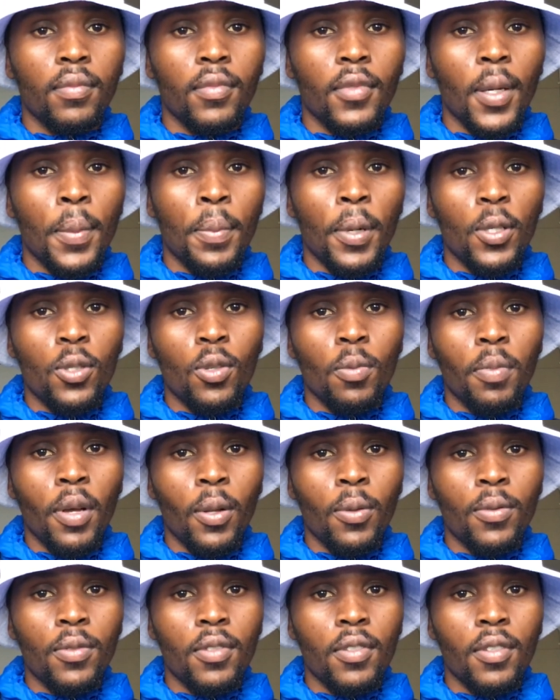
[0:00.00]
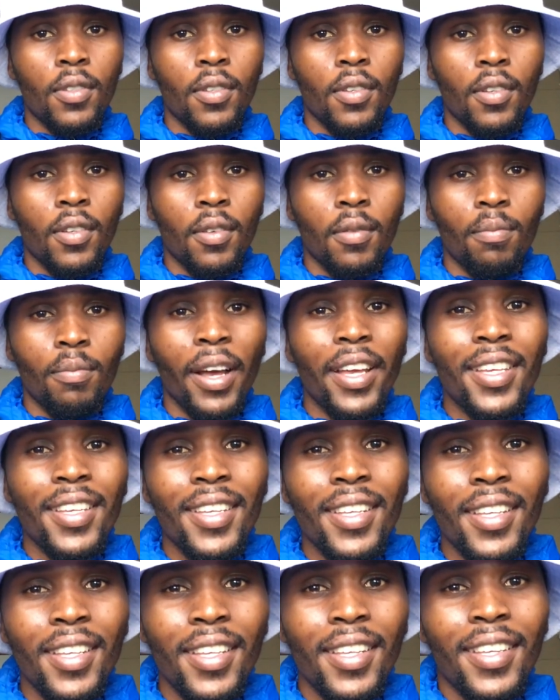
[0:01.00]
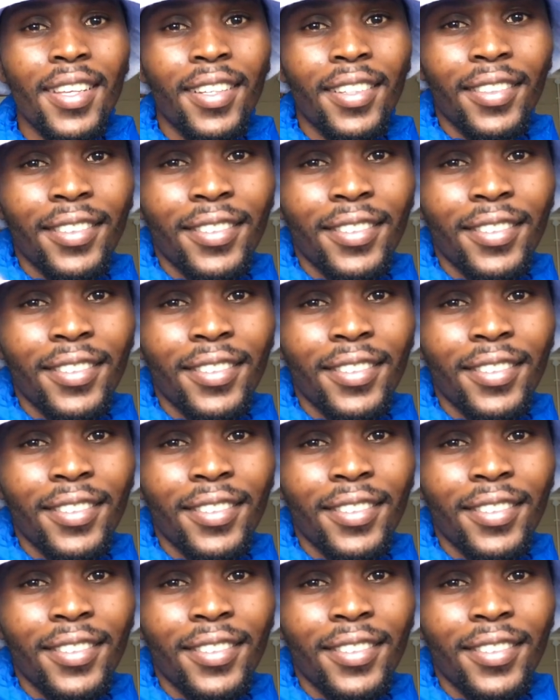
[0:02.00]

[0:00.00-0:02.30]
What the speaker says: I'm about to bounce. Bye.